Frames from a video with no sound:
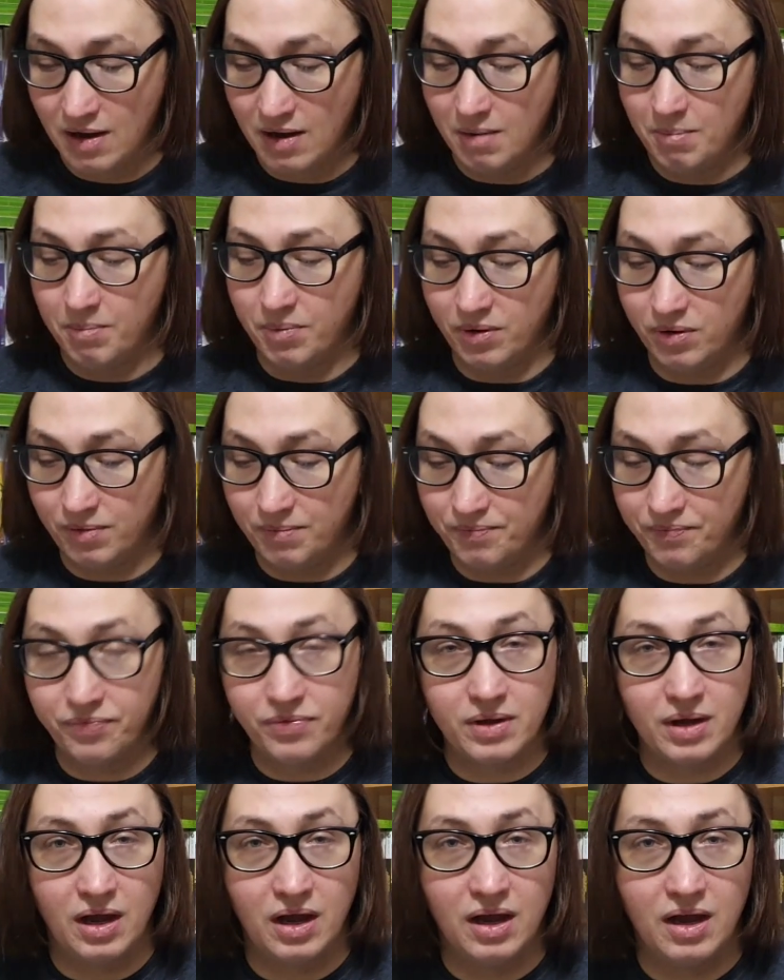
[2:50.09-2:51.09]
But
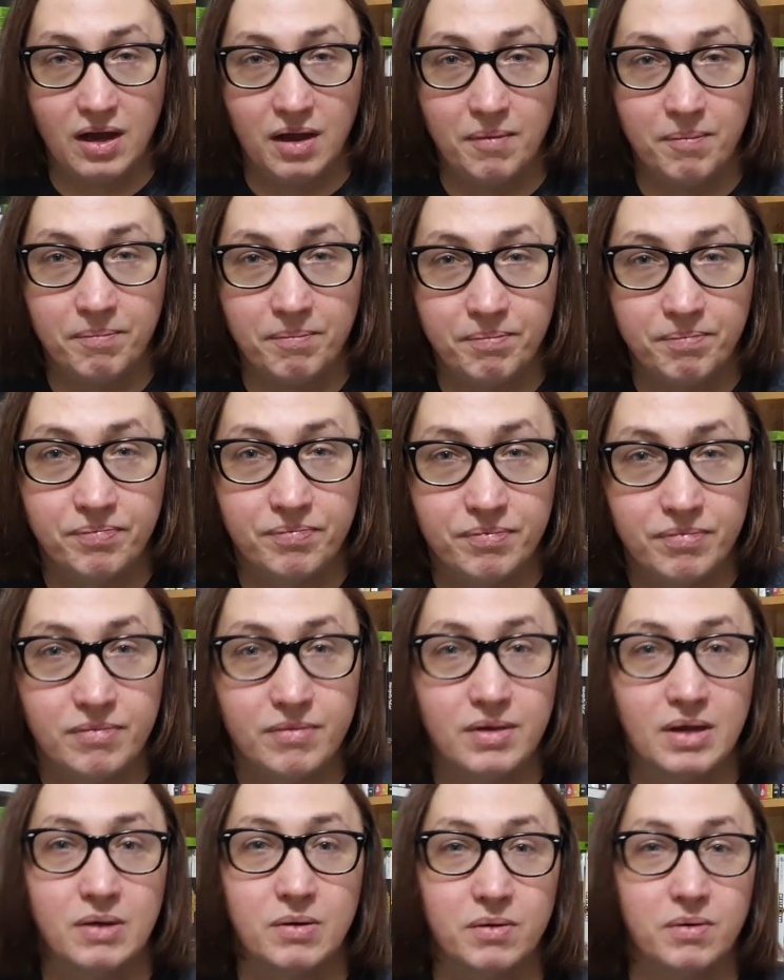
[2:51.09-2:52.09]

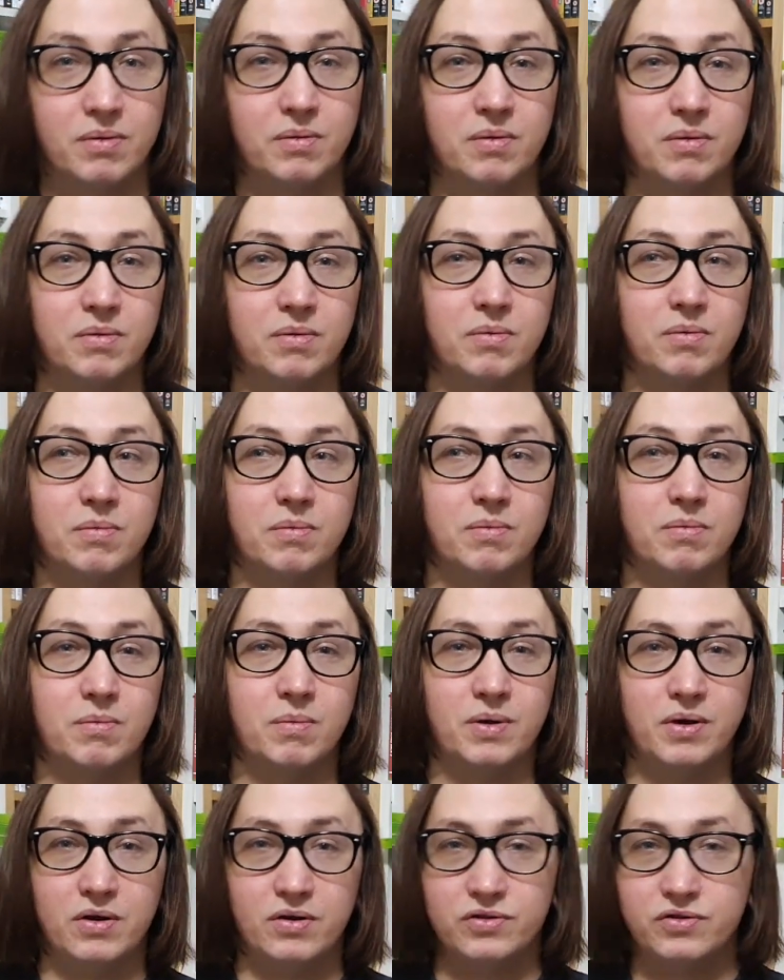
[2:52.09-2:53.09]

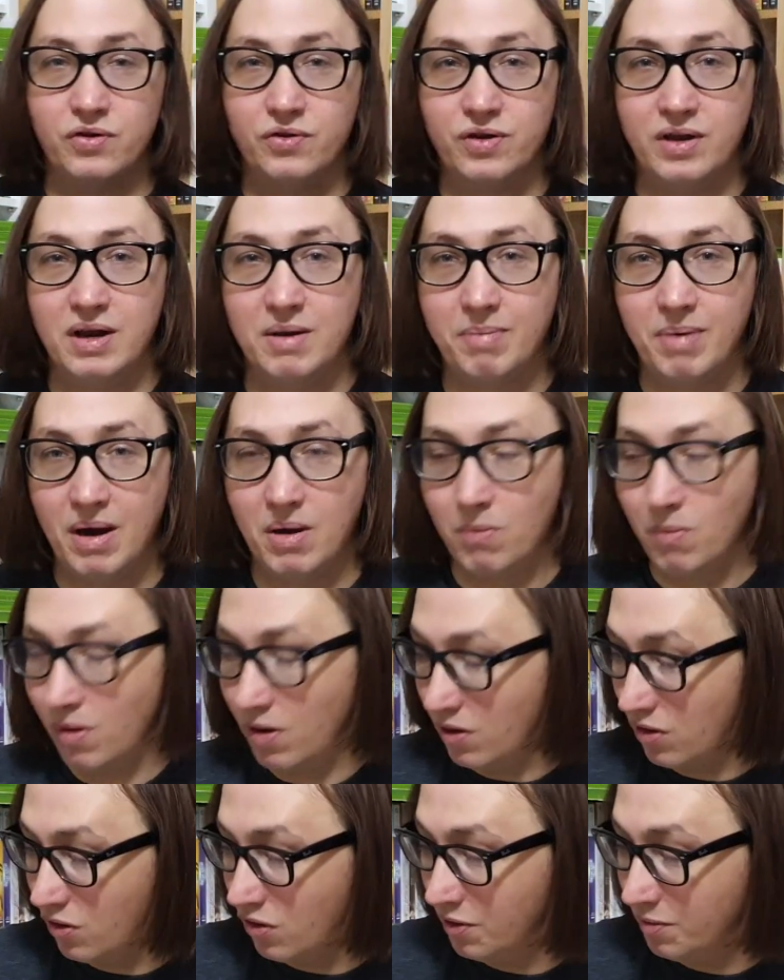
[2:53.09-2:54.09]
we're not talking about
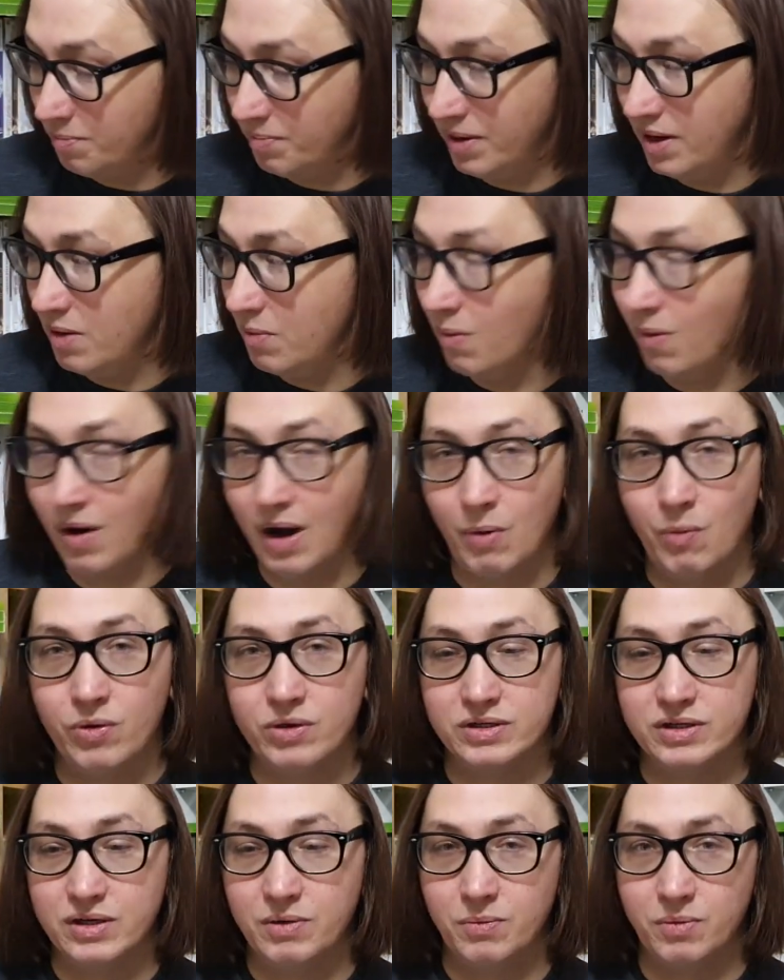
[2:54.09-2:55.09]
what could be, what
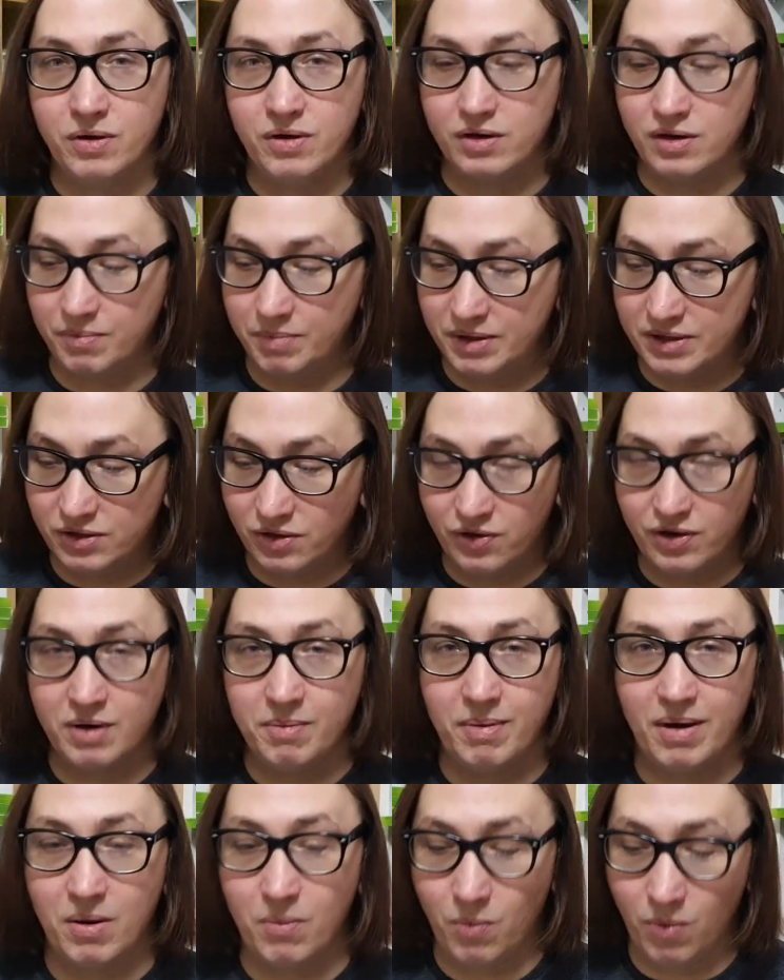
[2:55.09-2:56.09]
wasn't. We're going to be talking
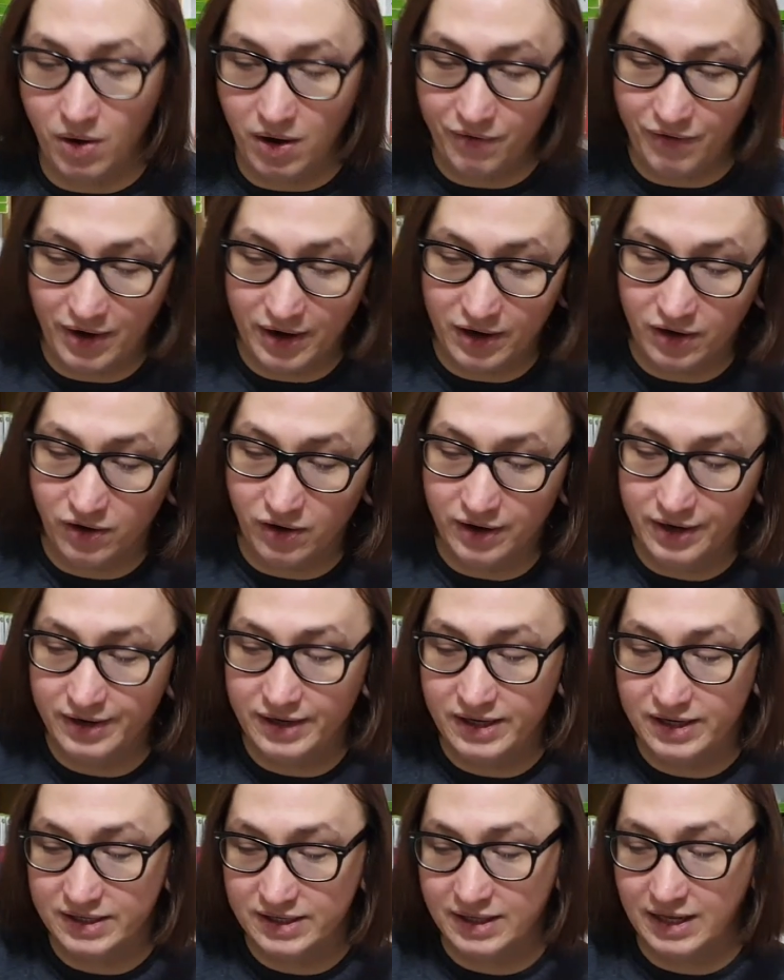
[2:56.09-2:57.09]
about what have I got in
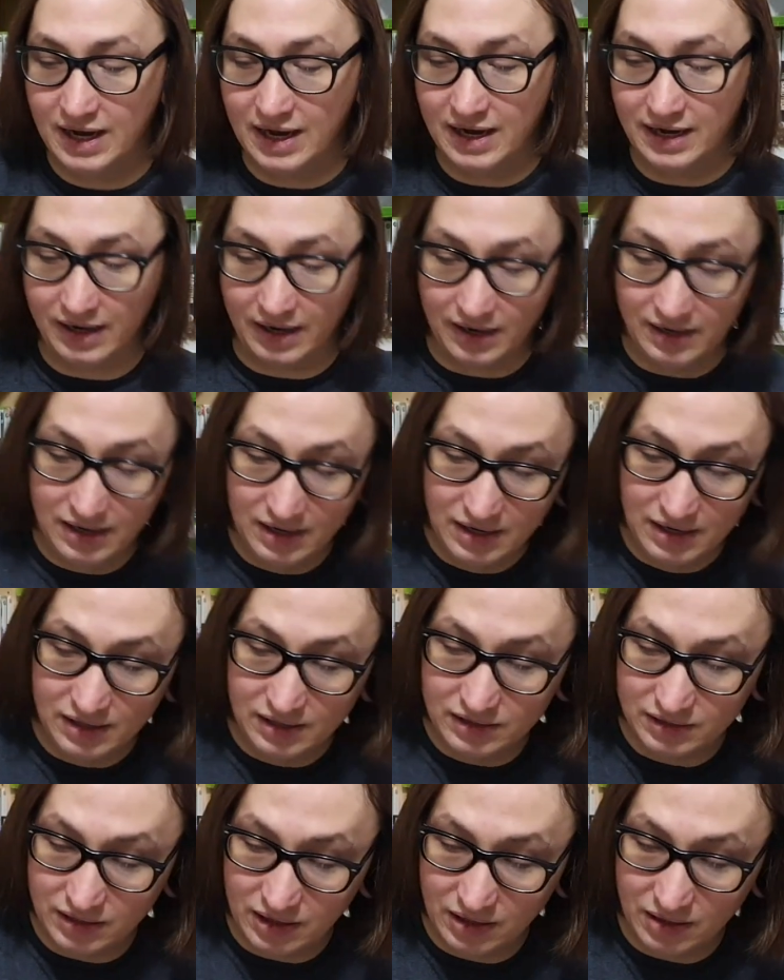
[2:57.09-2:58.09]
this stack.
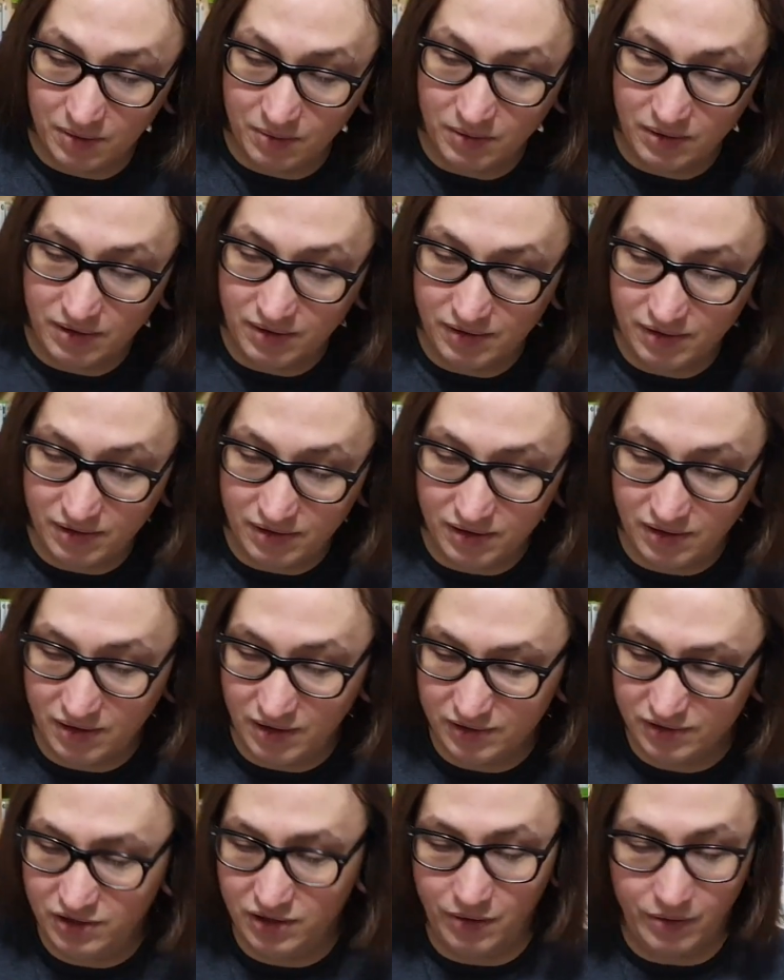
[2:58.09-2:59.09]
So, do
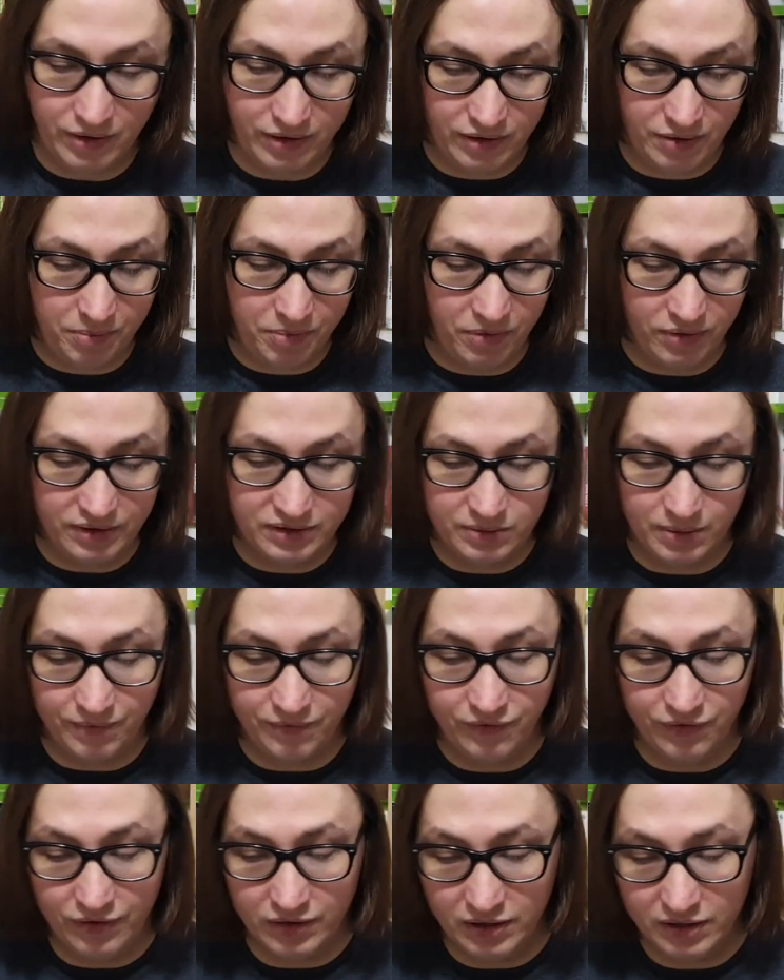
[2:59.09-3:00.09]
you know what? I'm going to put this one
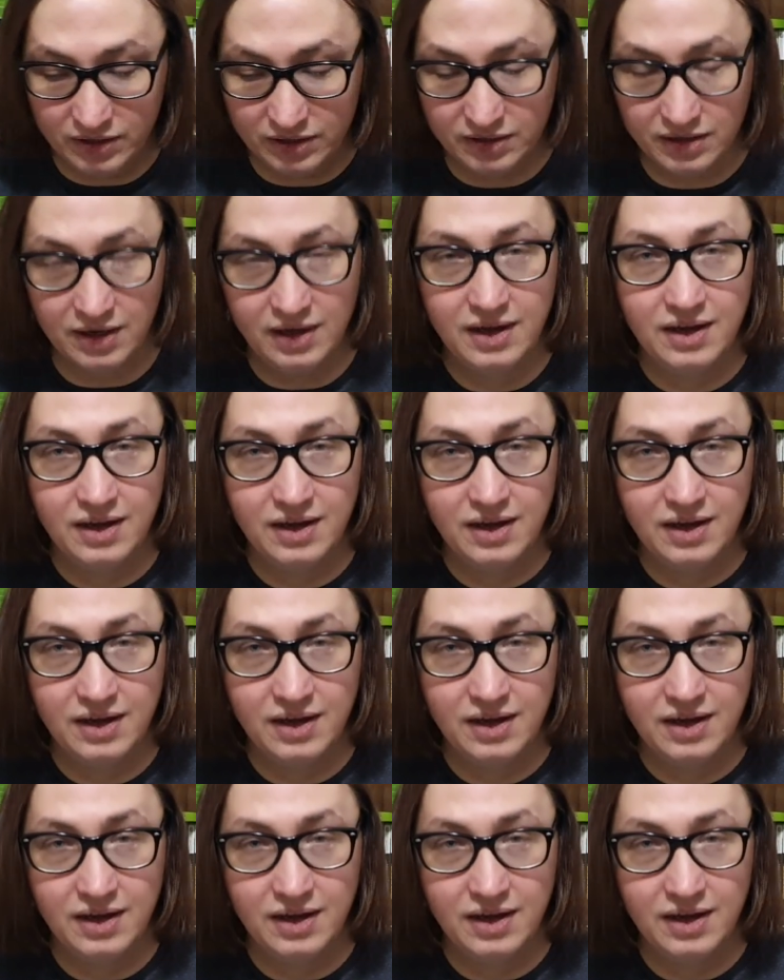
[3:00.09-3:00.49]
first.